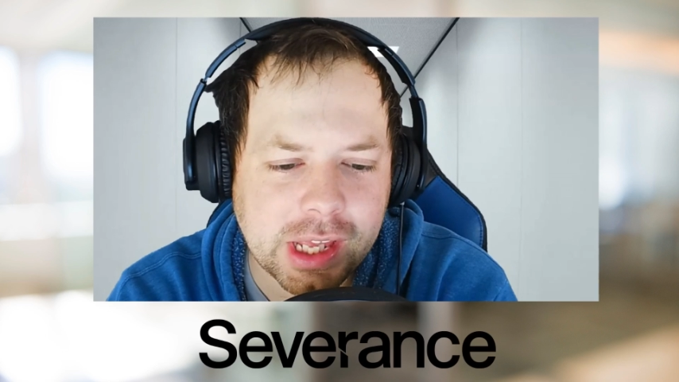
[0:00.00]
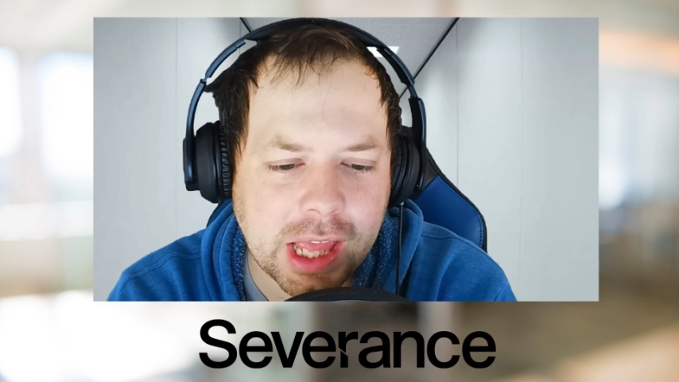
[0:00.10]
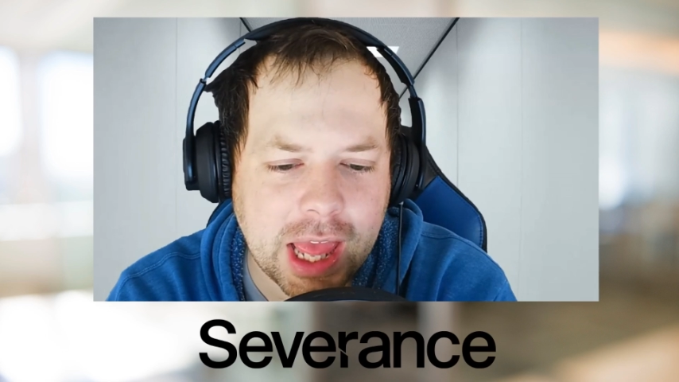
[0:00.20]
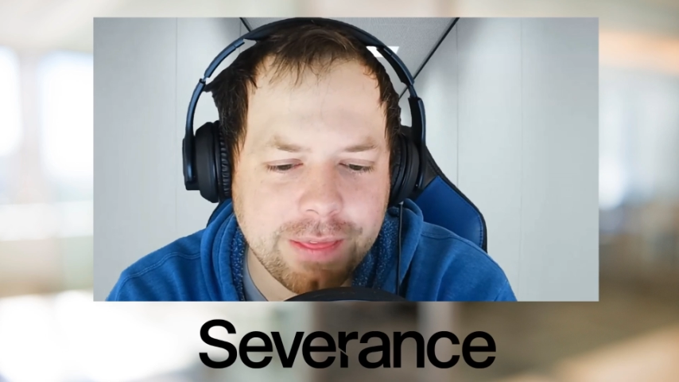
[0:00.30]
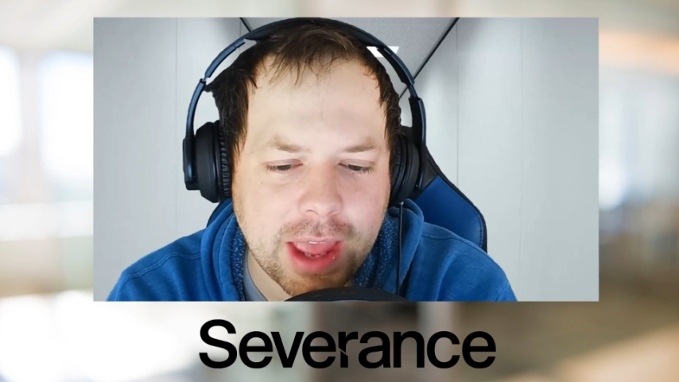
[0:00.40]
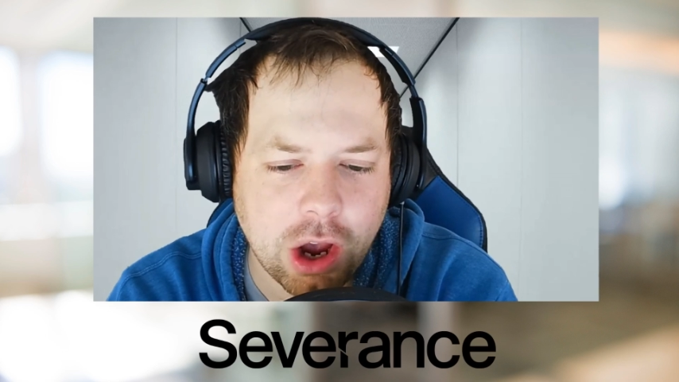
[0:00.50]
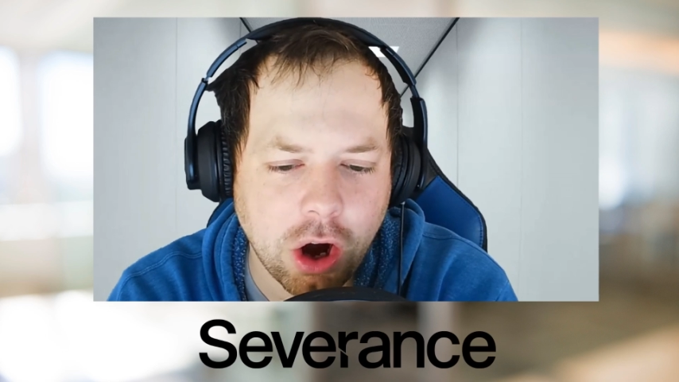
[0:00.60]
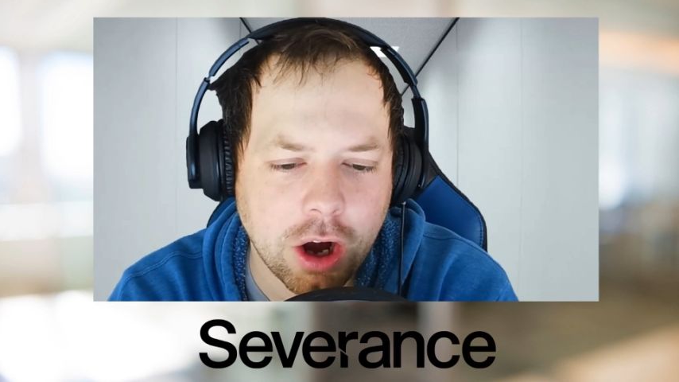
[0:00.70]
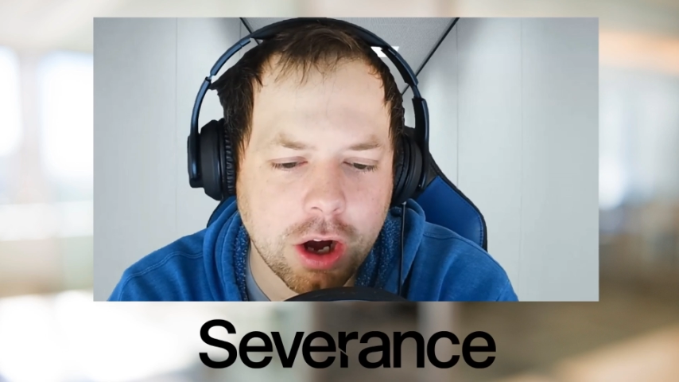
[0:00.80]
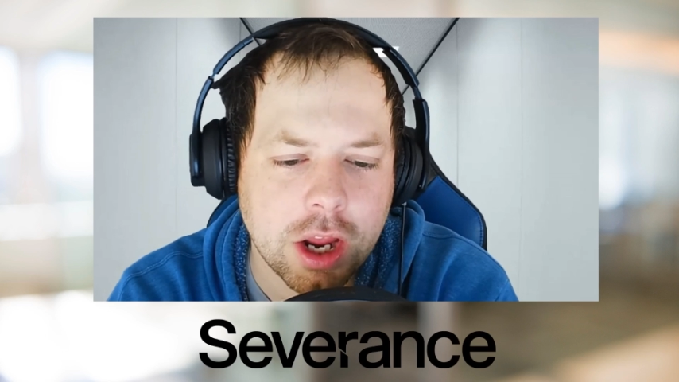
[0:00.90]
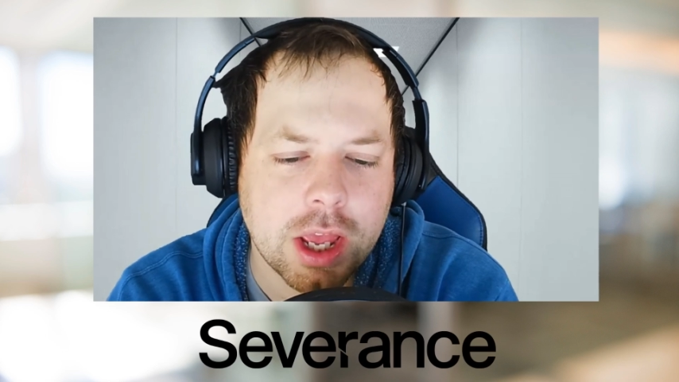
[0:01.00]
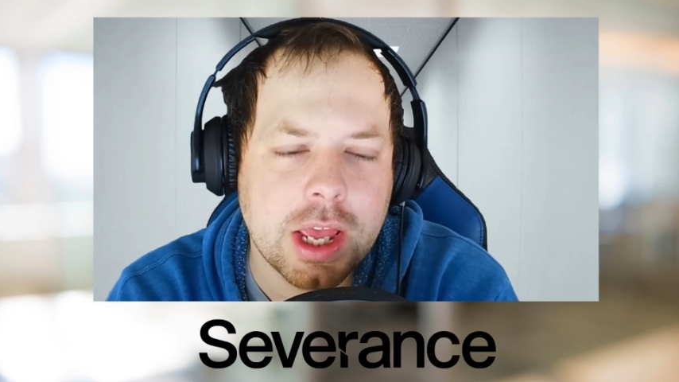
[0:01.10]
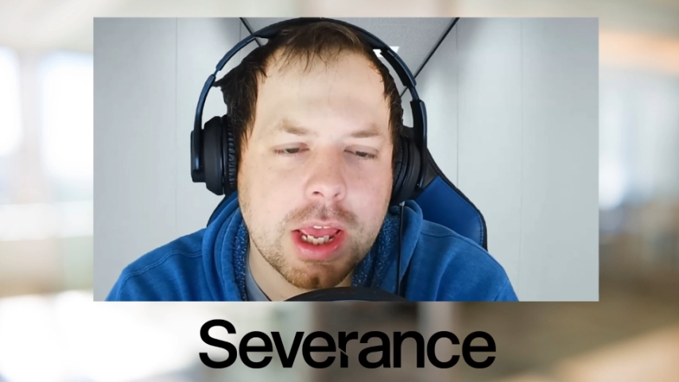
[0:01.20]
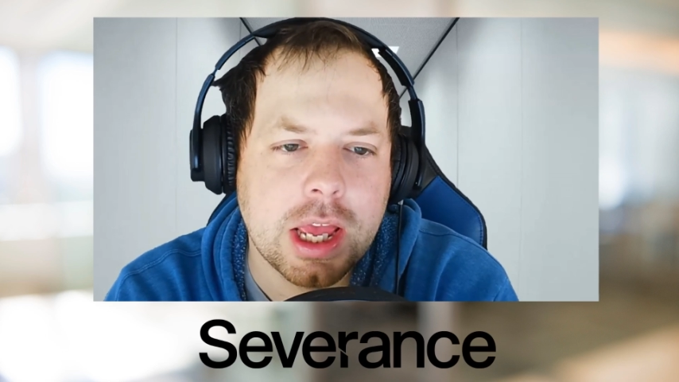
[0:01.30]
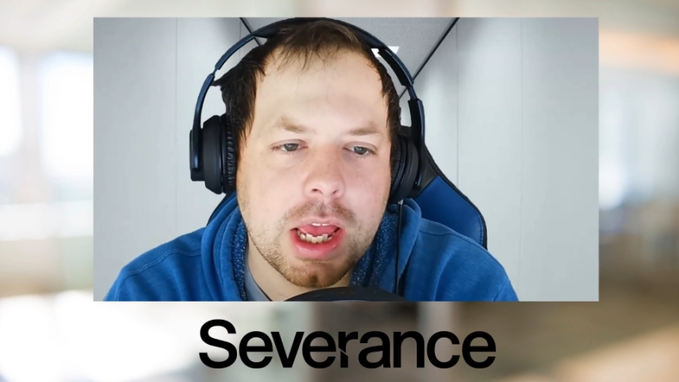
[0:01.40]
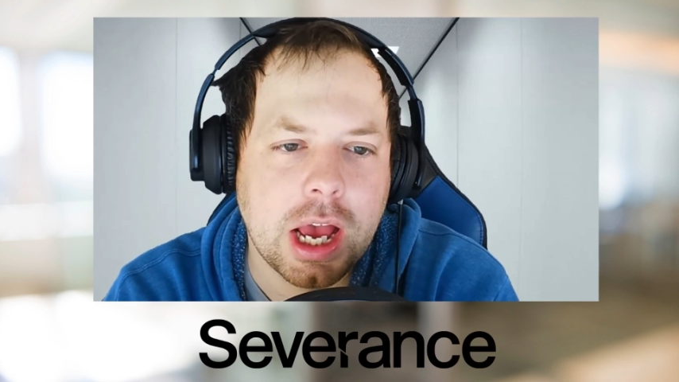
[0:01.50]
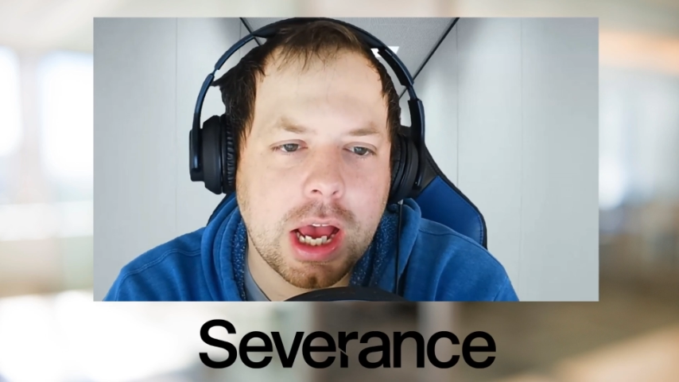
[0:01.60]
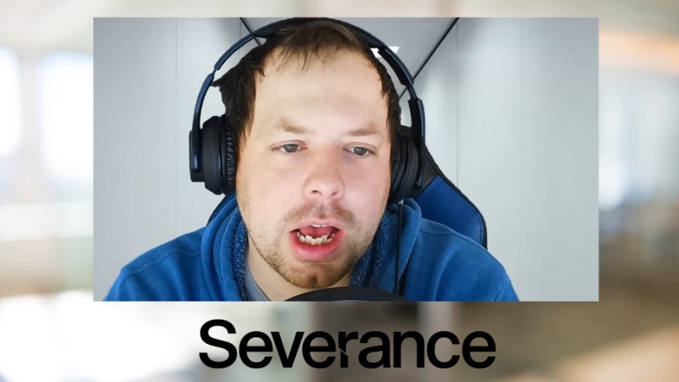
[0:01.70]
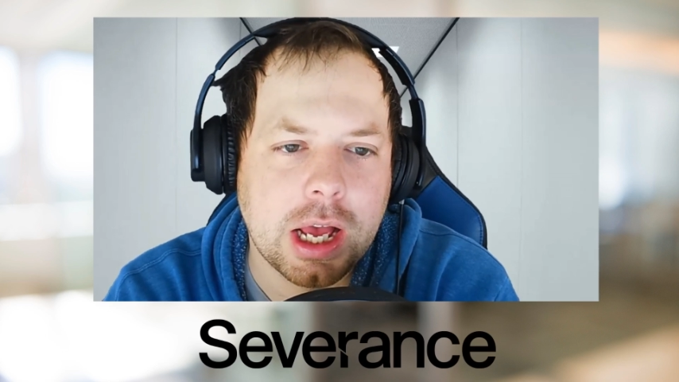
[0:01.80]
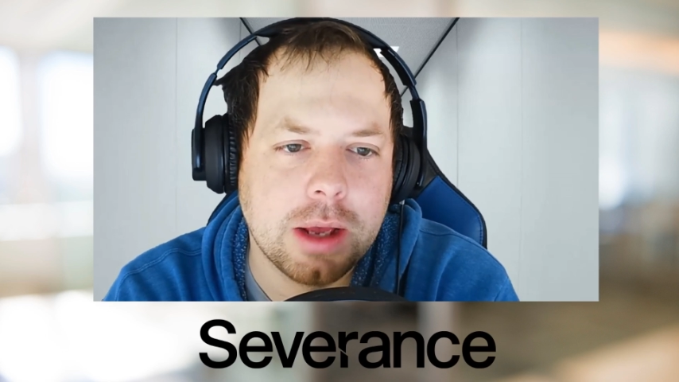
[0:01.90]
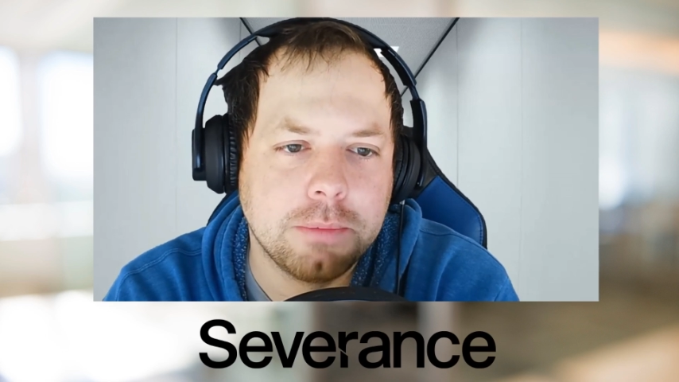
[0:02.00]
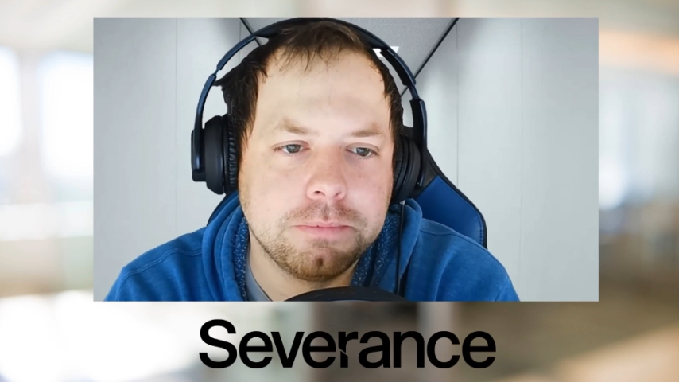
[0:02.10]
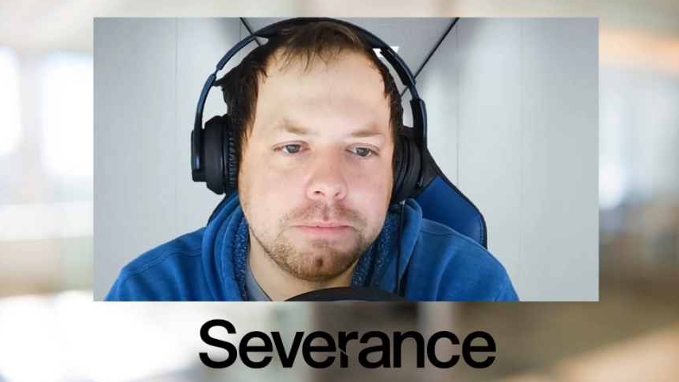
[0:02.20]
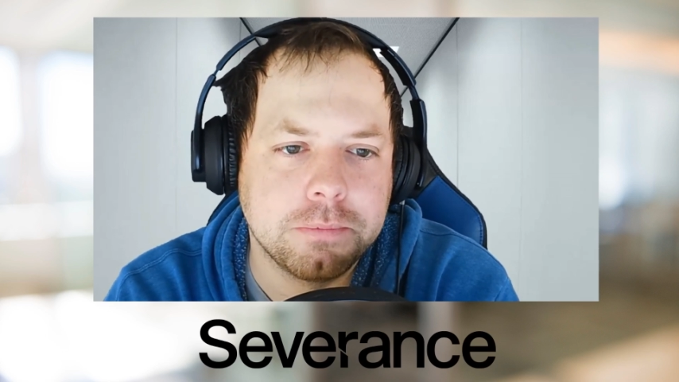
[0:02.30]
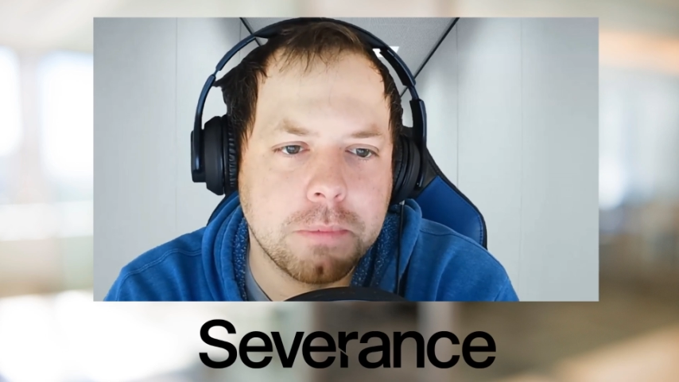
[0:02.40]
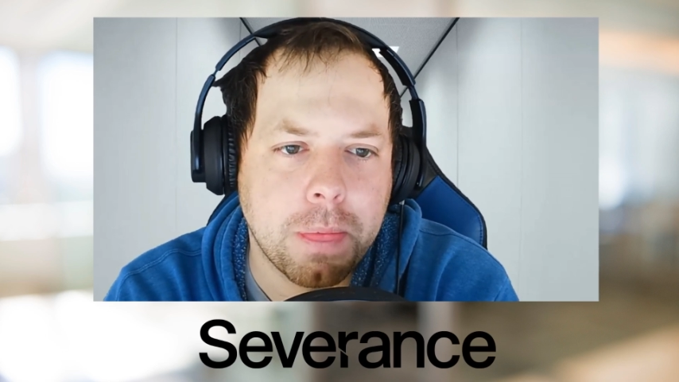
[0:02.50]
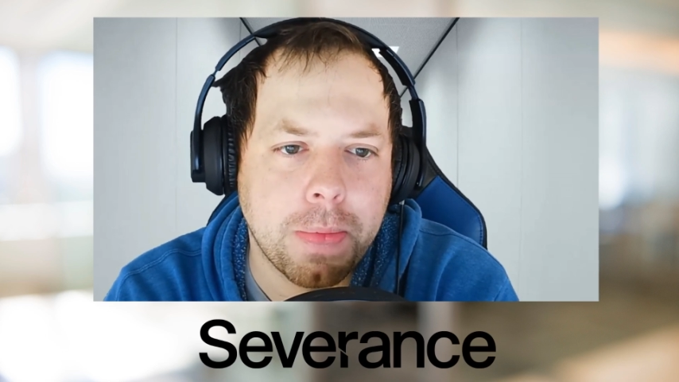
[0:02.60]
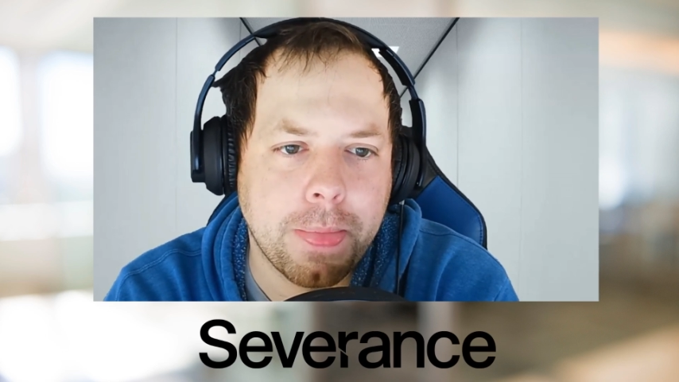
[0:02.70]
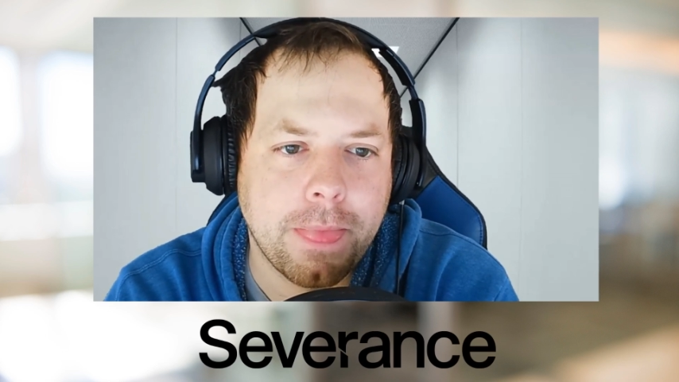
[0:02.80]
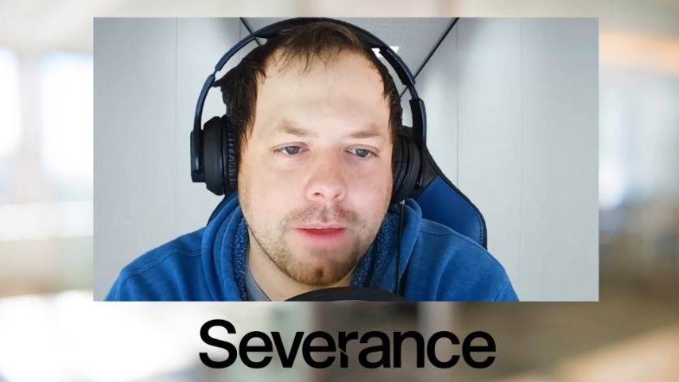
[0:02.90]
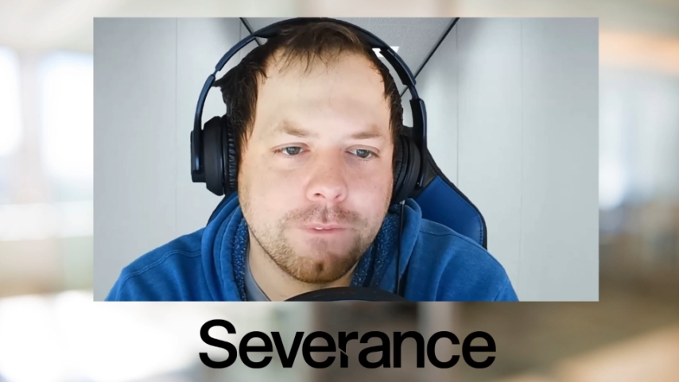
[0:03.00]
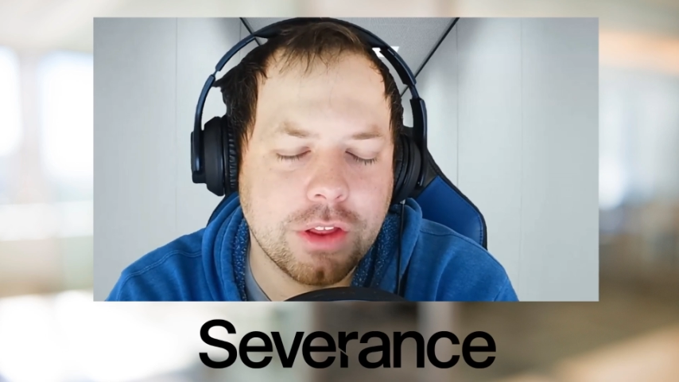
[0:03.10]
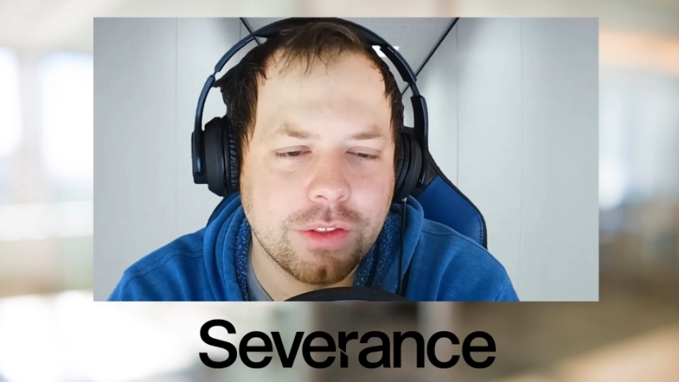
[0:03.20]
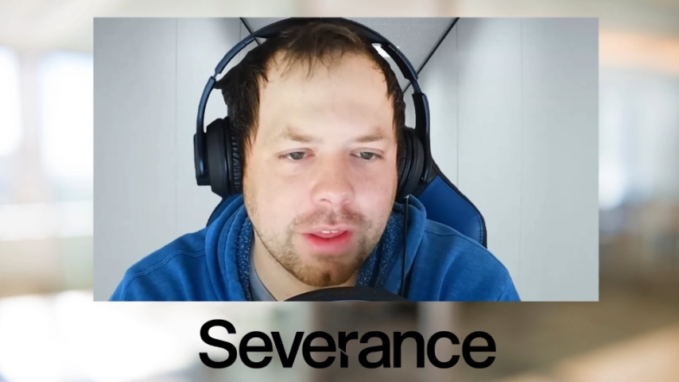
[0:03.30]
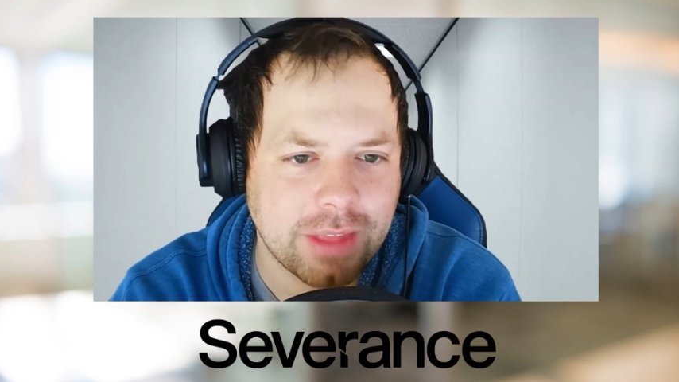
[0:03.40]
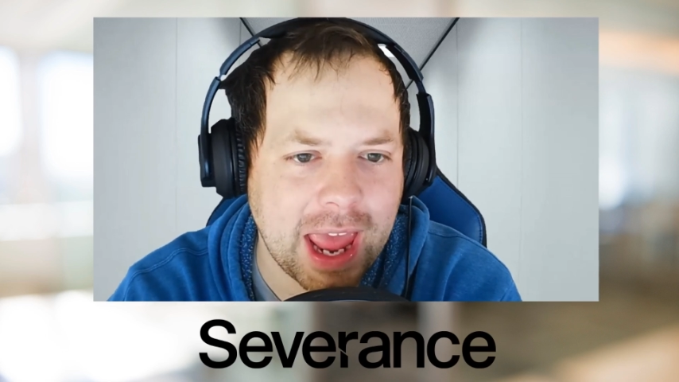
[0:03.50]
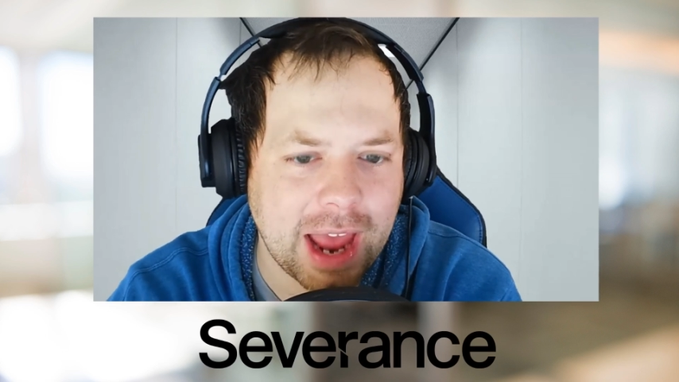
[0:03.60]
And they are, they